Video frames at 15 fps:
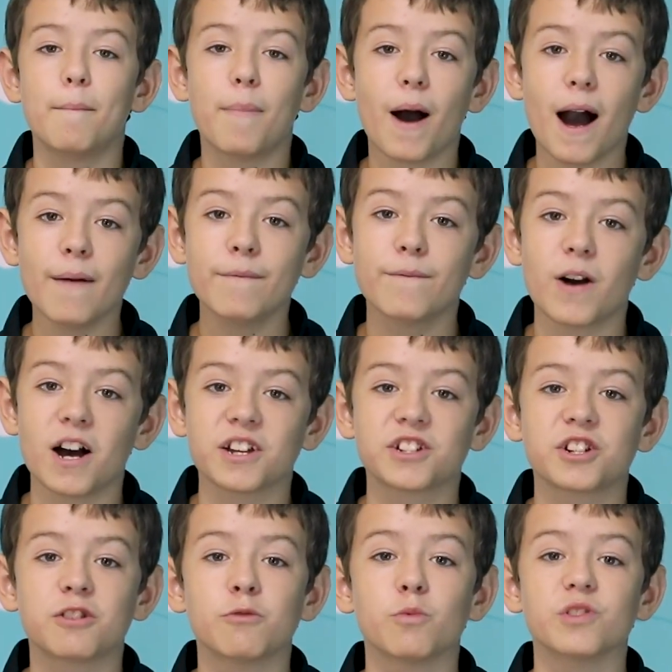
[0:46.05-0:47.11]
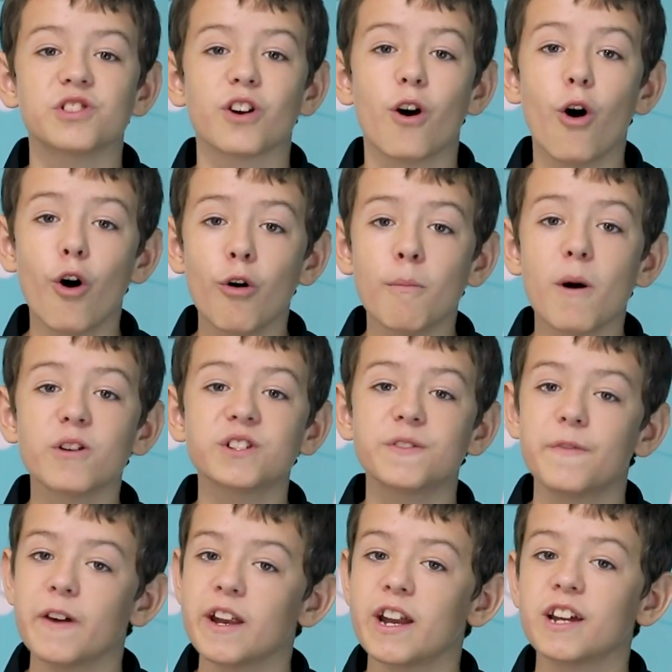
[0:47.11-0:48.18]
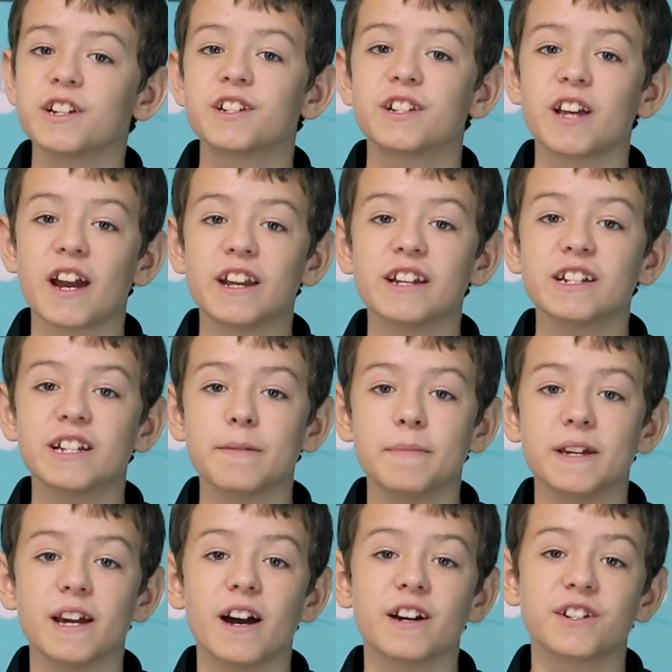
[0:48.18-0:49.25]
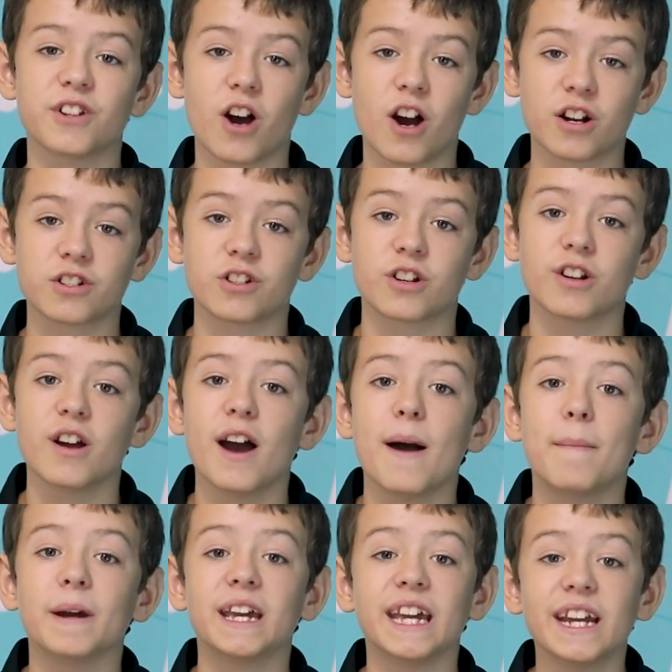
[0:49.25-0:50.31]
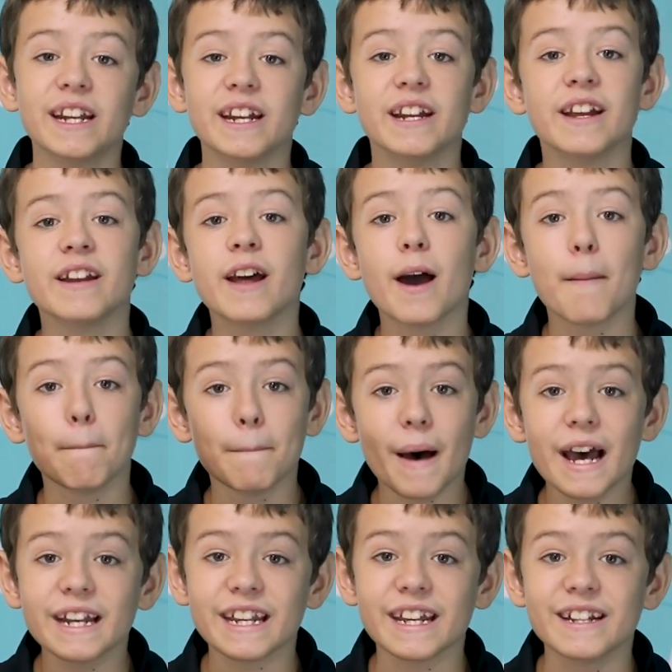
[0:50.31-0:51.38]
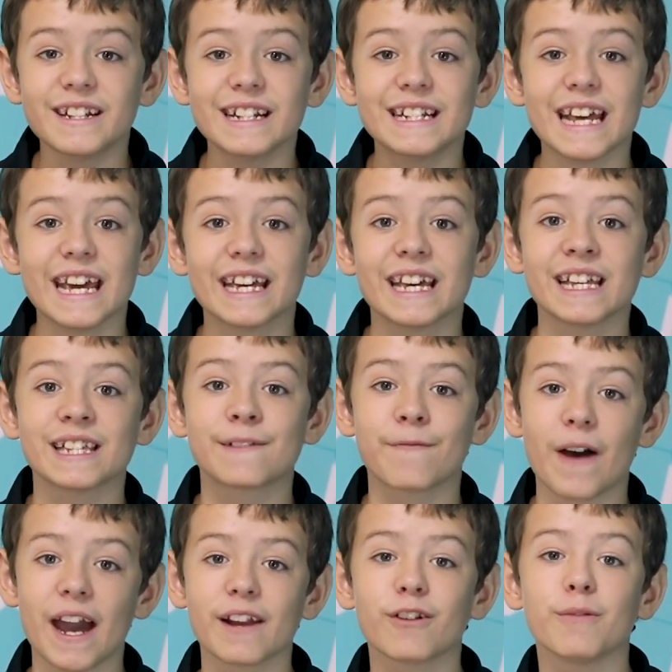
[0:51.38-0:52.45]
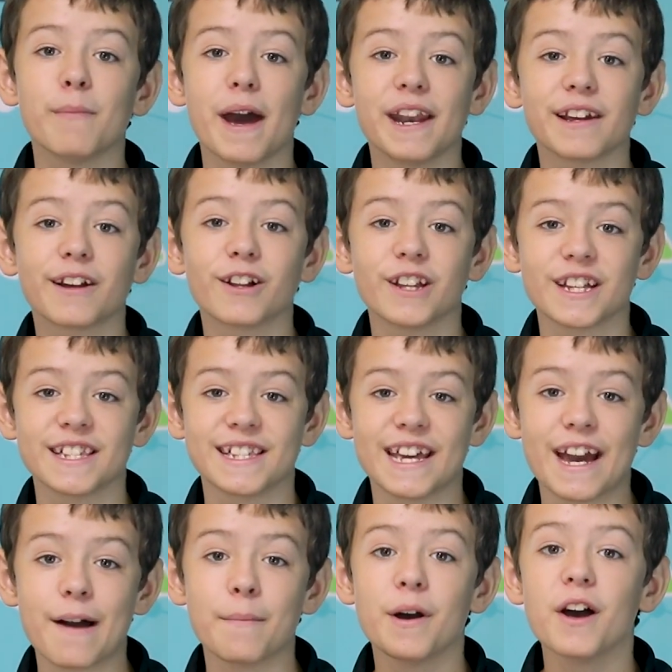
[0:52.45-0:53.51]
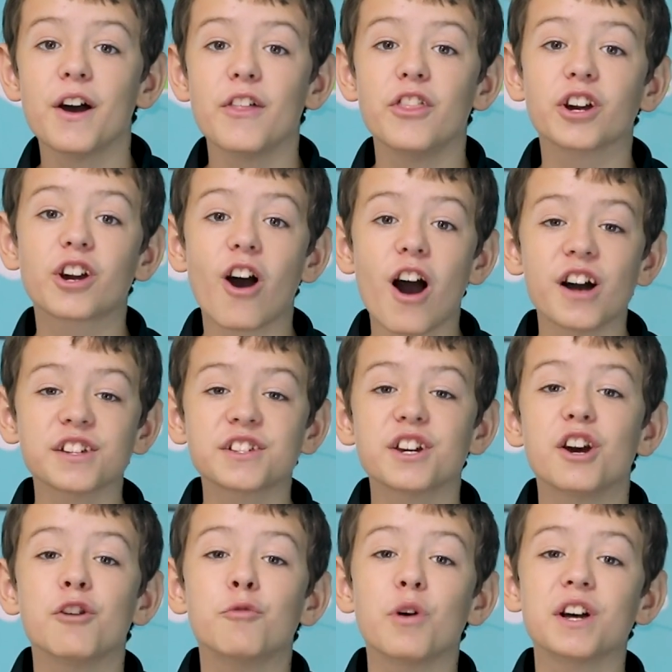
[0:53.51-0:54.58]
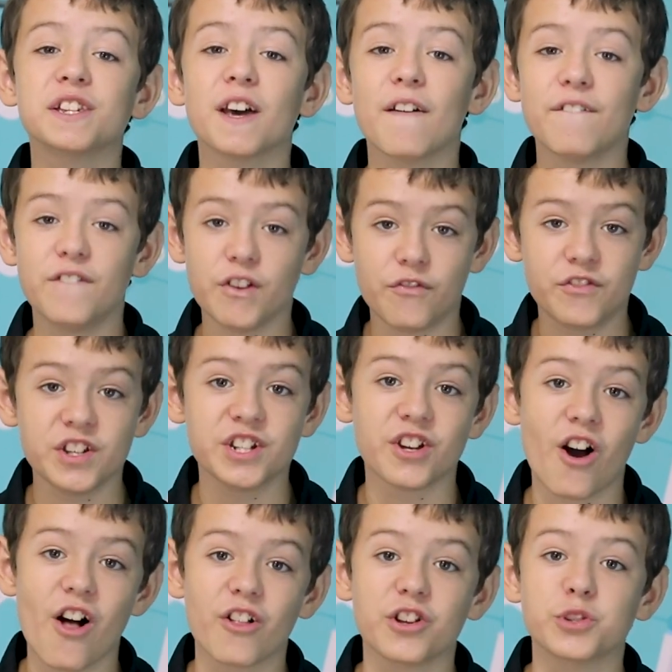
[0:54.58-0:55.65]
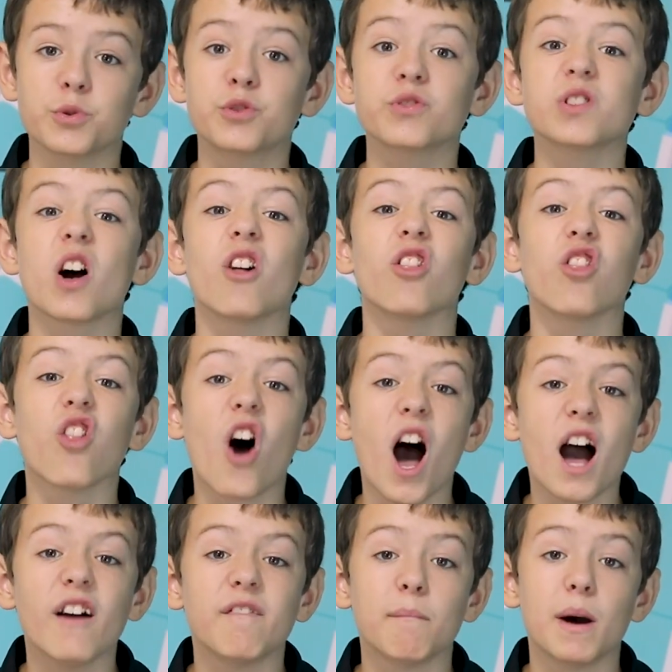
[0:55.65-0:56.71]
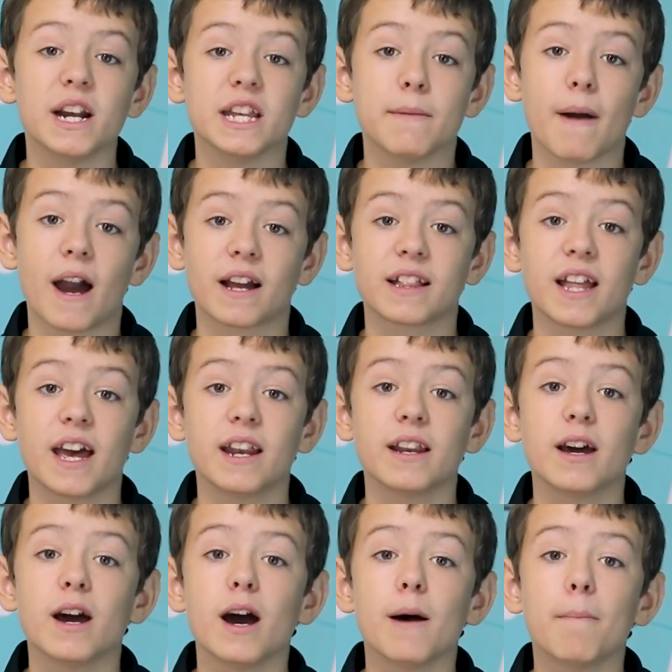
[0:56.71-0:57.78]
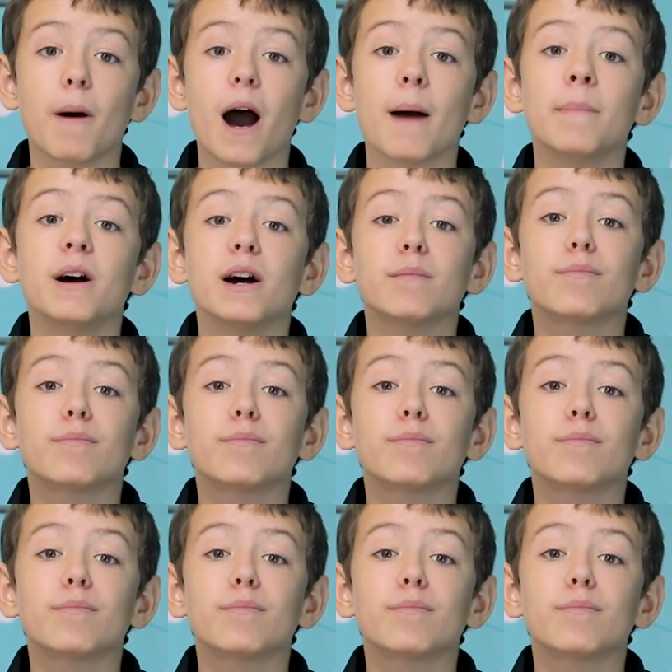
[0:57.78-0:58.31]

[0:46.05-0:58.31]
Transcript: Bob Foster was almost finished studying to be a doctor, but he needed money to take his final medical exam. The cost was $50, which was a lot of money back then. Bob